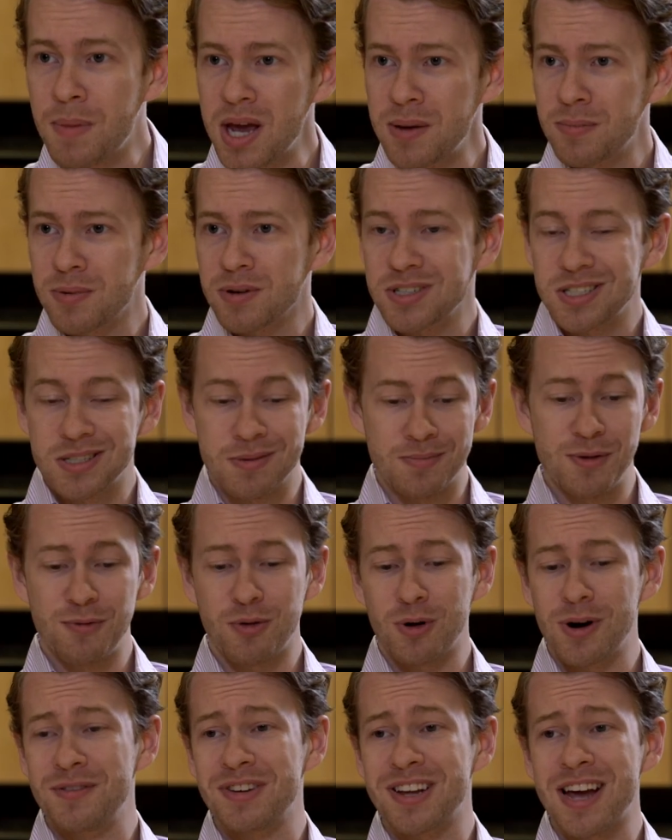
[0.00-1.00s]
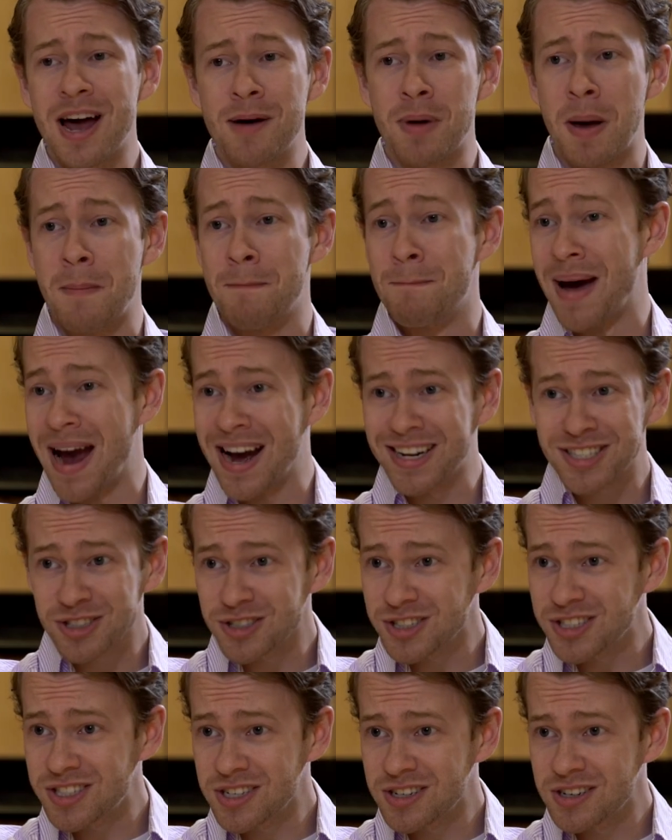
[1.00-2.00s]
papers before I even got my
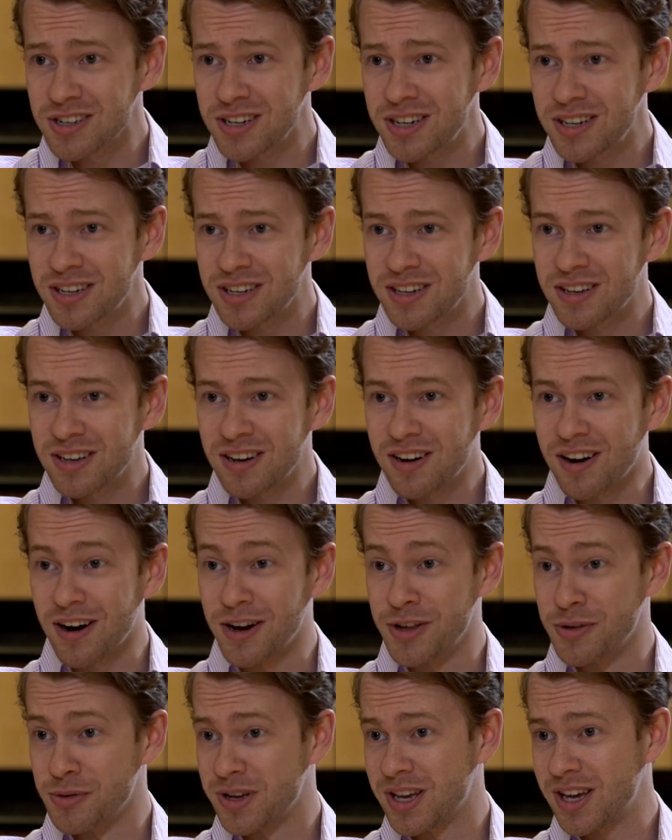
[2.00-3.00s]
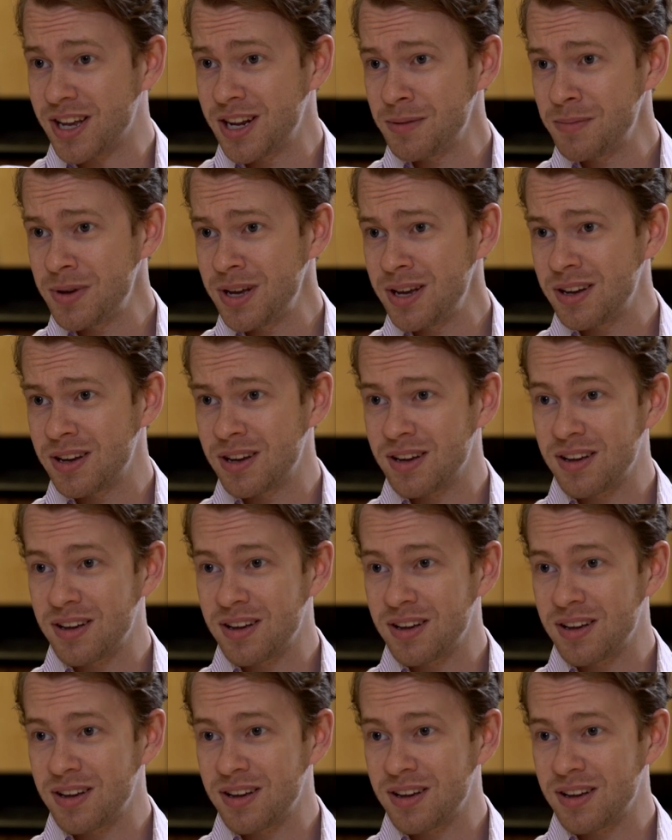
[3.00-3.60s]
bachelor's degree. Are you kidding me?